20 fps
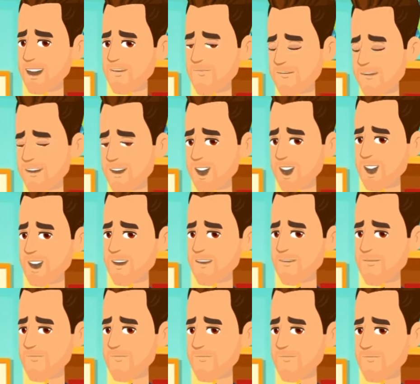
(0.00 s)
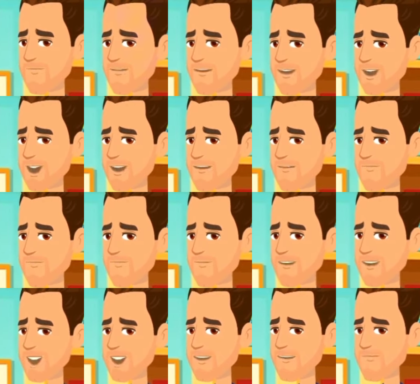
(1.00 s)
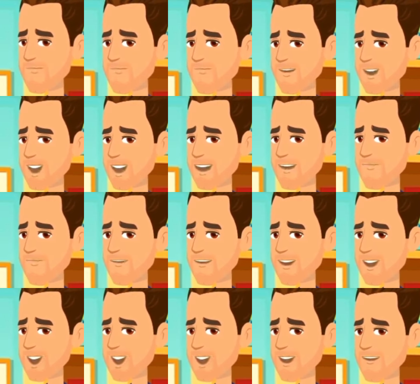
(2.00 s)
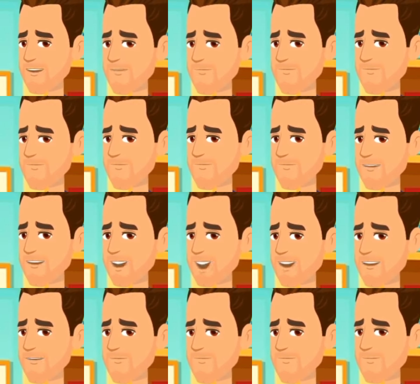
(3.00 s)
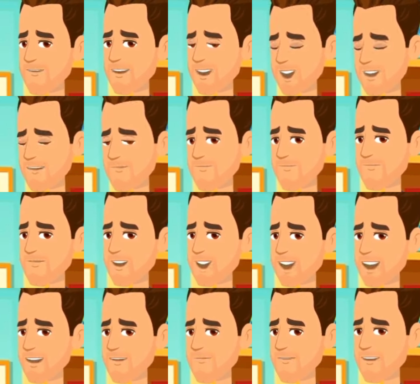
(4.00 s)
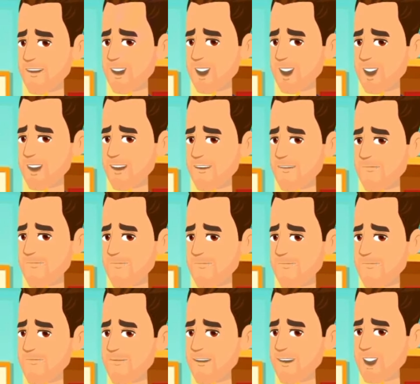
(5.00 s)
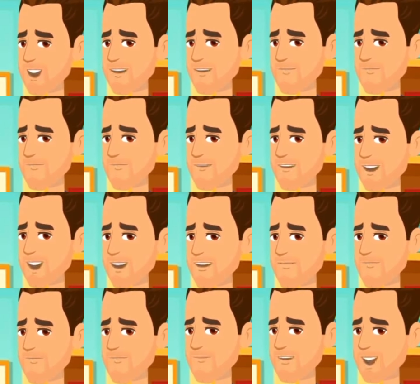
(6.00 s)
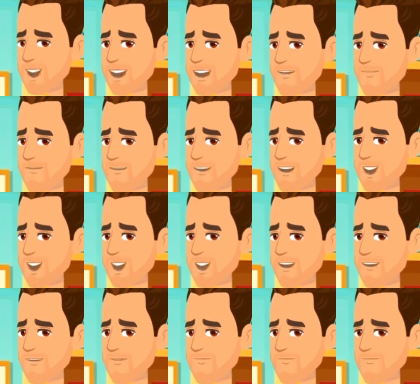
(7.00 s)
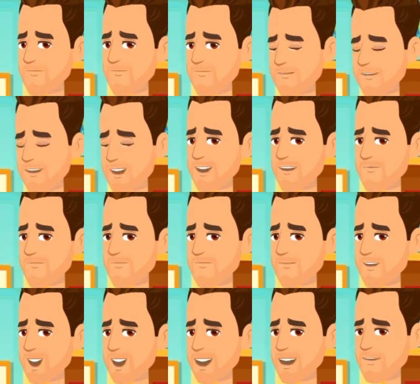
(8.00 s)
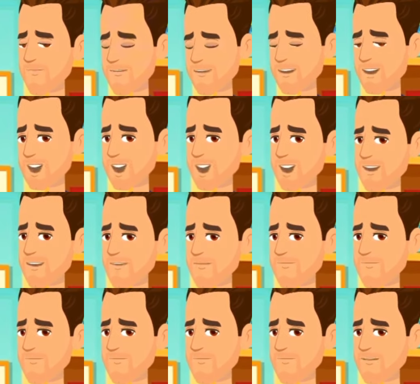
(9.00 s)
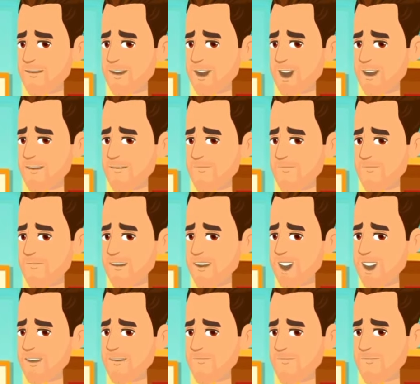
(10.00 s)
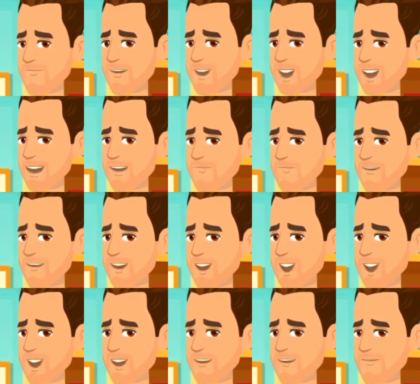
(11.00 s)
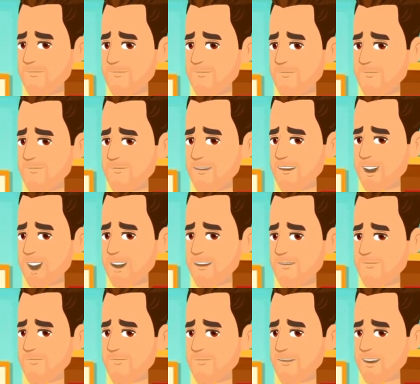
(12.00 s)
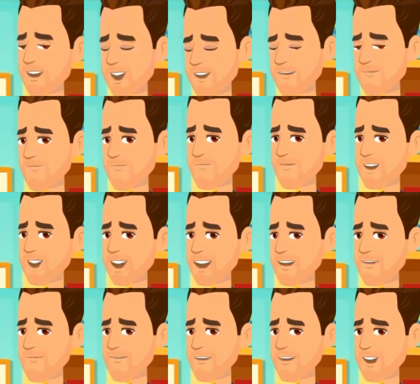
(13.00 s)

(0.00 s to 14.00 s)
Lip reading: Thank you for the tip, teacher. I'll make sure to actively use the new words I learn in my conversations. It sounds like a practical way to integrate them into my active vocabulary.